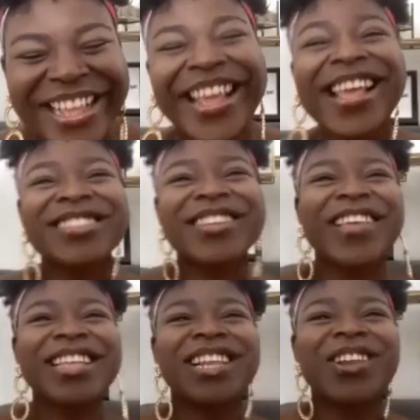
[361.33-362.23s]
So
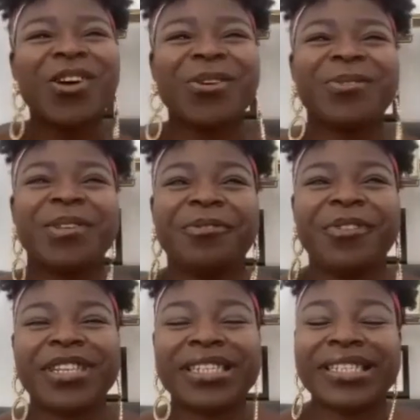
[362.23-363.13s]
there's a lot of
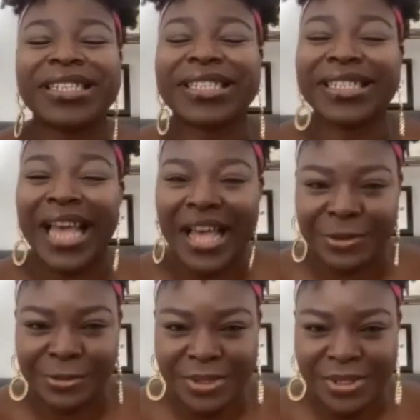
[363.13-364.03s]
different
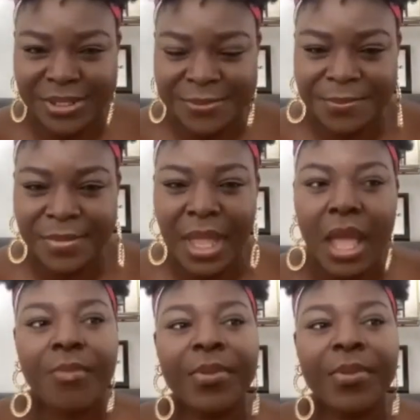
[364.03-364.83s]
sounds, but